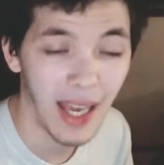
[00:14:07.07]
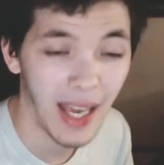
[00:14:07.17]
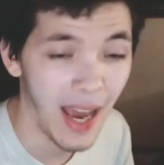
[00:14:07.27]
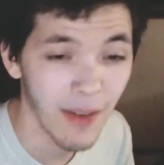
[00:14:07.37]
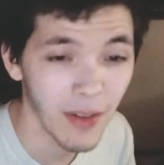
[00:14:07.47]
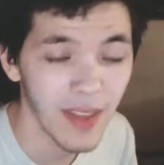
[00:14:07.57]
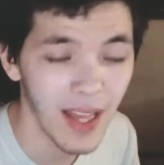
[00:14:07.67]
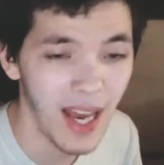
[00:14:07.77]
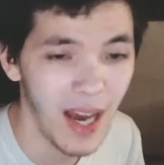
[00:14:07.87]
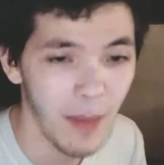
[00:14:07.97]
everything
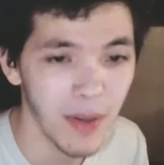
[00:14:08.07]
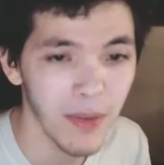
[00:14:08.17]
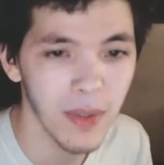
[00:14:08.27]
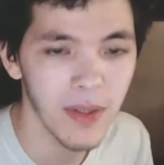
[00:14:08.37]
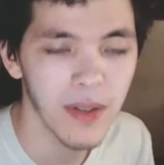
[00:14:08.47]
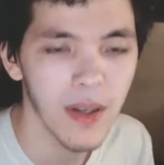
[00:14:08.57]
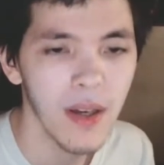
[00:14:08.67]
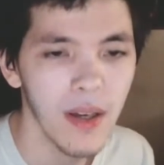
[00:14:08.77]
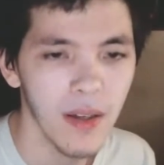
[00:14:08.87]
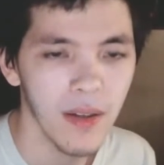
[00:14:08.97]
that happened was
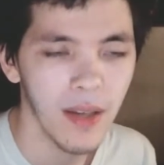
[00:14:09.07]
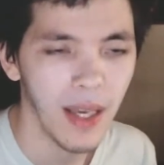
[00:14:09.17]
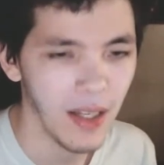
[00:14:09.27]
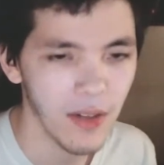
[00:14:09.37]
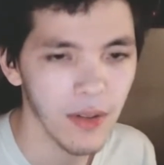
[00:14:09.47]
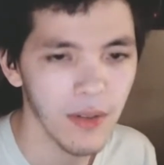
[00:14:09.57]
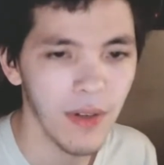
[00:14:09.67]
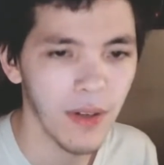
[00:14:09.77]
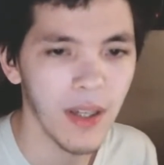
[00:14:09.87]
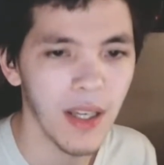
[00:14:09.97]
handled
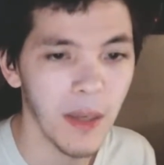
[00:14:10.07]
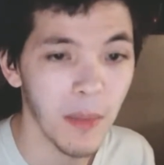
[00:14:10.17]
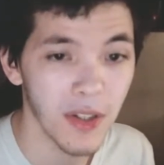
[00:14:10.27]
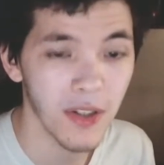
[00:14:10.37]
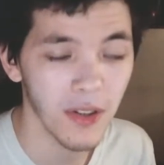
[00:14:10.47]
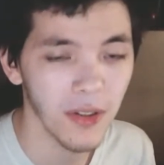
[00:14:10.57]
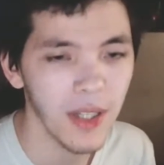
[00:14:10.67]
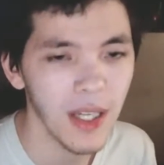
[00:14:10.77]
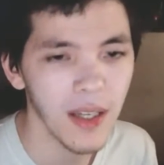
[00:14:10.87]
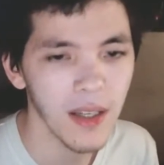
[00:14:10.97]
very
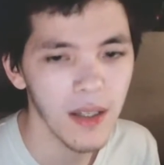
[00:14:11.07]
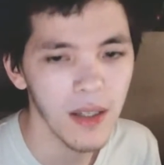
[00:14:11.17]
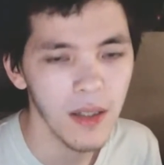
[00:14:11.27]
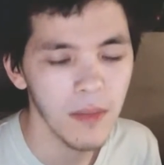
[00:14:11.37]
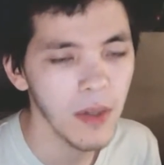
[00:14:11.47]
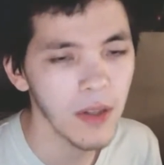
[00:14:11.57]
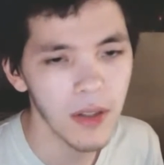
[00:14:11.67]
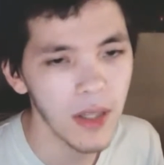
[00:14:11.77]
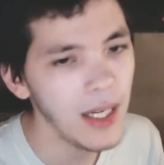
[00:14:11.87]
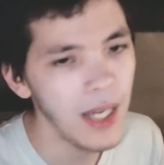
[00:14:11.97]
immaturely.
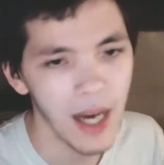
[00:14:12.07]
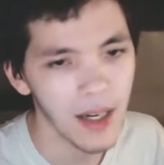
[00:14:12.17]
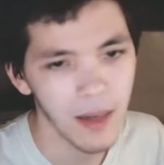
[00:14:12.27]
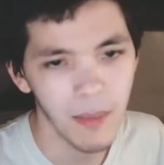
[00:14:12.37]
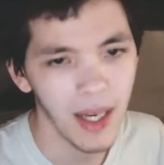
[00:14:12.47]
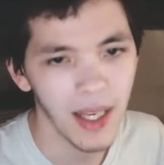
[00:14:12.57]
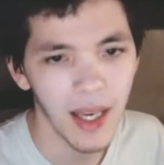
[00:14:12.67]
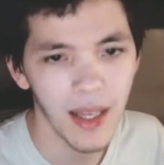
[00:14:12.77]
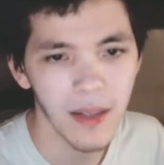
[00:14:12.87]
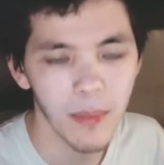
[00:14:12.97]
Mostly not on my
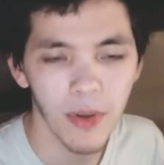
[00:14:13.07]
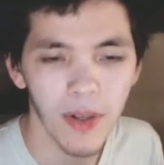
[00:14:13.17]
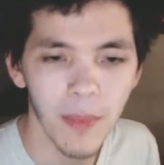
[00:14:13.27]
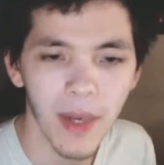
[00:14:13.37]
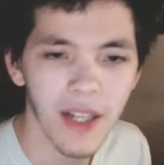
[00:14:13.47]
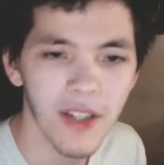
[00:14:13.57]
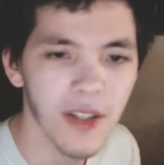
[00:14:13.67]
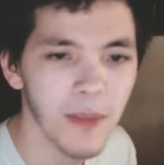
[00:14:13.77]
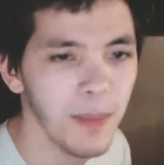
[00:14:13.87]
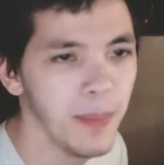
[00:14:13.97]
end, pretty
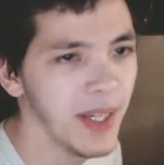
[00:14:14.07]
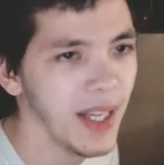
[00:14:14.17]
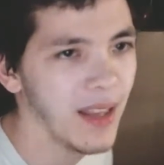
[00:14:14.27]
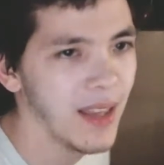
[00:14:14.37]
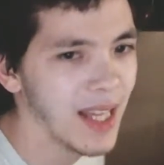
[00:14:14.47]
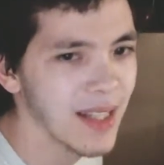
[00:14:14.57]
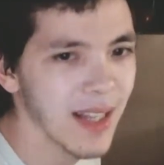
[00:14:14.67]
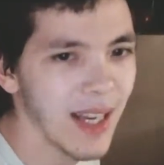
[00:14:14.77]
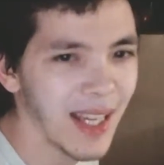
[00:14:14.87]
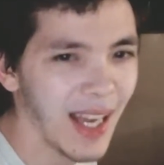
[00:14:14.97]
much, but that's
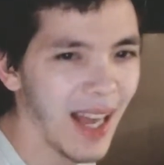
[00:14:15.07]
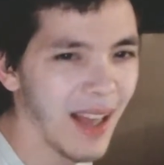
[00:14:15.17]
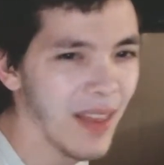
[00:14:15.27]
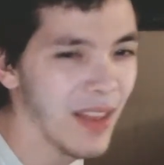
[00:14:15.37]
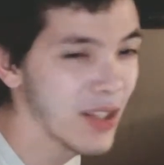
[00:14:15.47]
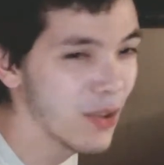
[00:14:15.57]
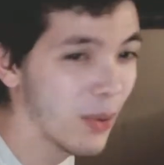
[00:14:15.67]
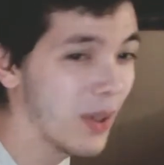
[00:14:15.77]
like the story